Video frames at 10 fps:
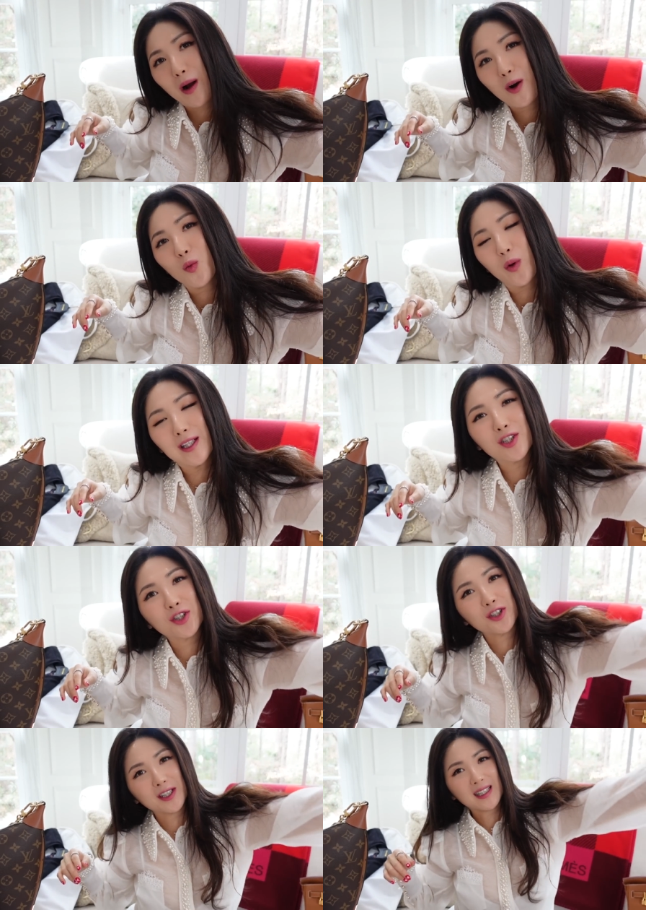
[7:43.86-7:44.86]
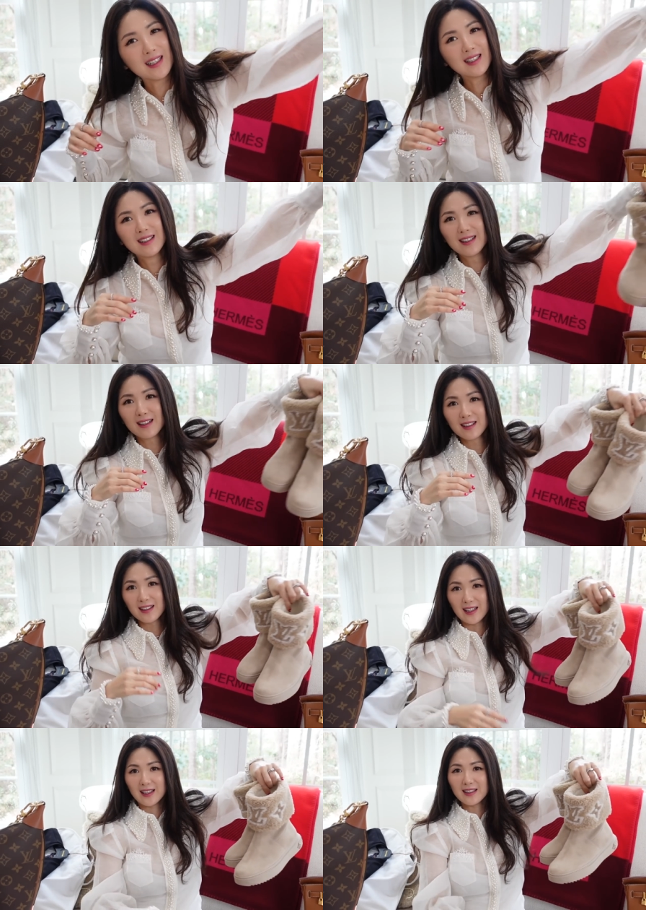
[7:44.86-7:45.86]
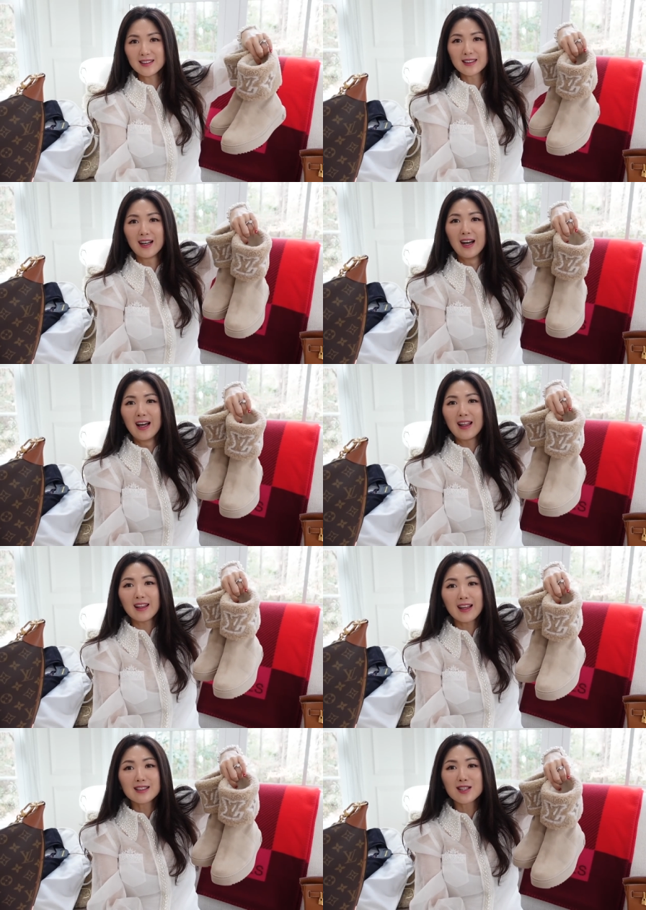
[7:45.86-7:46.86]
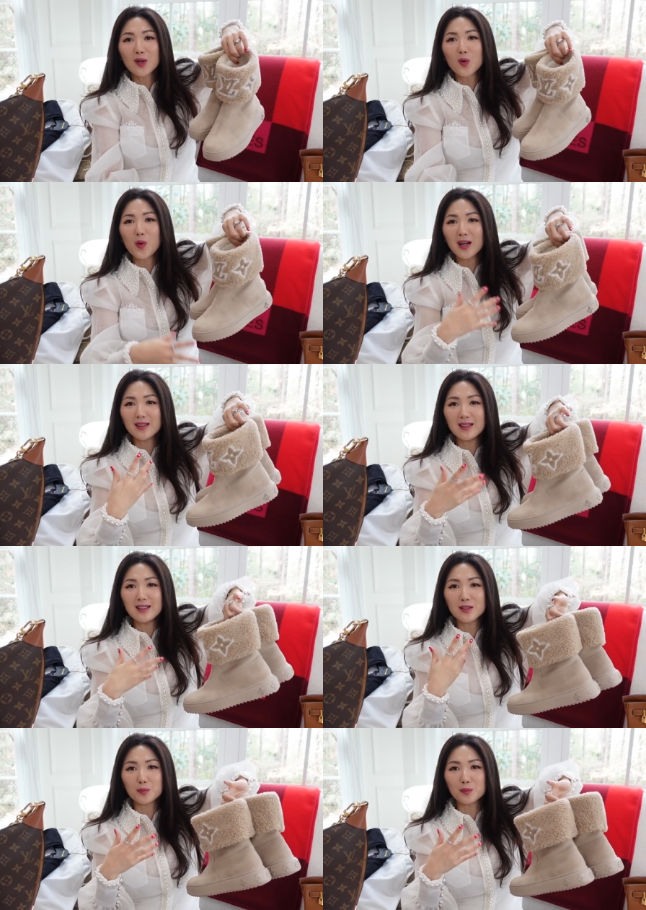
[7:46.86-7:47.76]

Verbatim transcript: about wintry things, let's talk about these